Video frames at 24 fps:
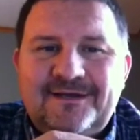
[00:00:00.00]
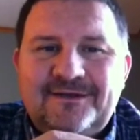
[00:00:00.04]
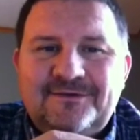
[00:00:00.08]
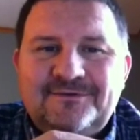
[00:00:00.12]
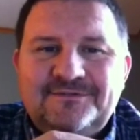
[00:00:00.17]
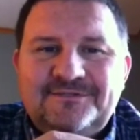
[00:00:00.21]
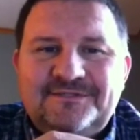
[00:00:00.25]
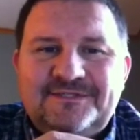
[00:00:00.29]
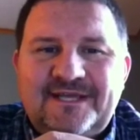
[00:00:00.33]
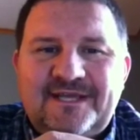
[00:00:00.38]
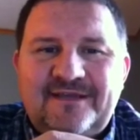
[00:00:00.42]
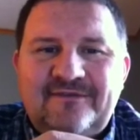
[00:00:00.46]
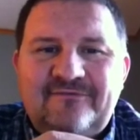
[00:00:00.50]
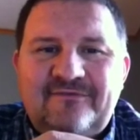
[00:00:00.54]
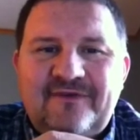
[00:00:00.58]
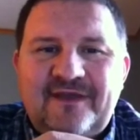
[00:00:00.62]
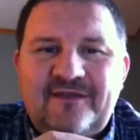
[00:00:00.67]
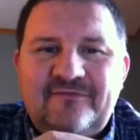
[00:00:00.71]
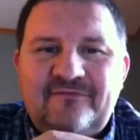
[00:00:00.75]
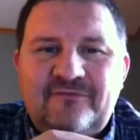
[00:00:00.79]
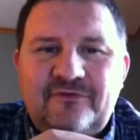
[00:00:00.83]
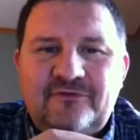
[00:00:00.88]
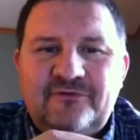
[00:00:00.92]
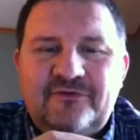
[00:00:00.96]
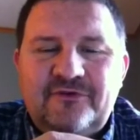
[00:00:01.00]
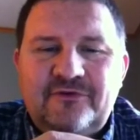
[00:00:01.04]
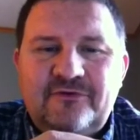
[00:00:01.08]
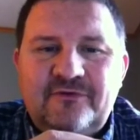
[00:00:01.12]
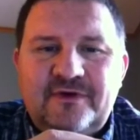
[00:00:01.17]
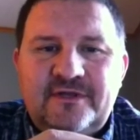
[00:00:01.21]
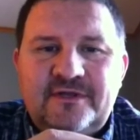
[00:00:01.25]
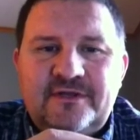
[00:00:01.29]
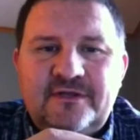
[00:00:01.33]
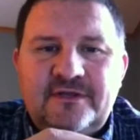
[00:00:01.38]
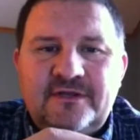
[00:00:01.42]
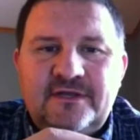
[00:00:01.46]
stay faithful to
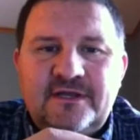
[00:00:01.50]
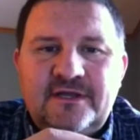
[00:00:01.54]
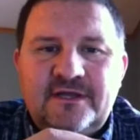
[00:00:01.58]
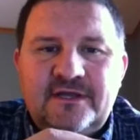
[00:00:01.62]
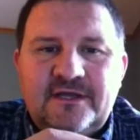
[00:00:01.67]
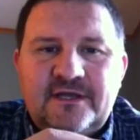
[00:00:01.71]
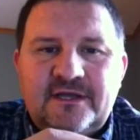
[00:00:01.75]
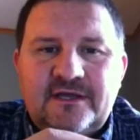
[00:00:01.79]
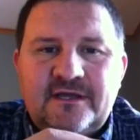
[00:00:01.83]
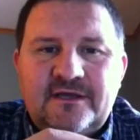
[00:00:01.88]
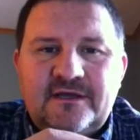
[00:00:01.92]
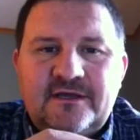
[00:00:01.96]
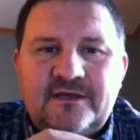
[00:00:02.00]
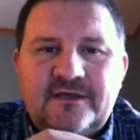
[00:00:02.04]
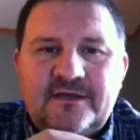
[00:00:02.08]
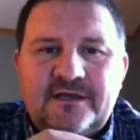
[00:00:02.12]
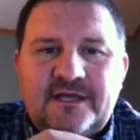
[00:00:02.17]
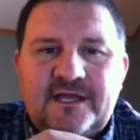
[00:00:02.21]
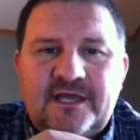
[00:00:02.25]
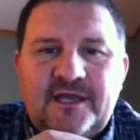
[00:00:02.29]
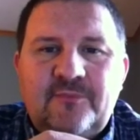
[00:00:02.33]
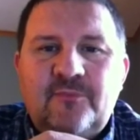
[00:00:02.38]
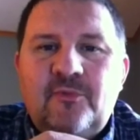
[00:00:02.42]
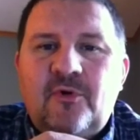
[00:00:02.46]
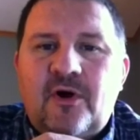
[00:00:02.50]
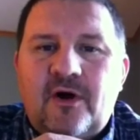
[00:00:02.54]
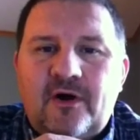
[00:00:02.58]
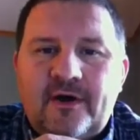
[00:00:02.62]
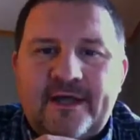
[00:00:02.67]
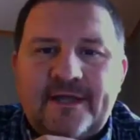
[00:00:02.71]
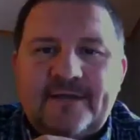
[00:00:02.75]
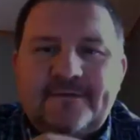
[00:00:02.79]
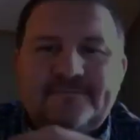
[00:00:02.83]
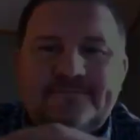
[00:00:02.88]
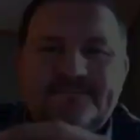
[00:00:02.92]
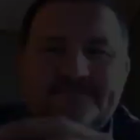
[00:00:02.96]
it, keep
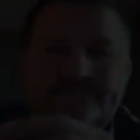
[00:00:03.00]
walking.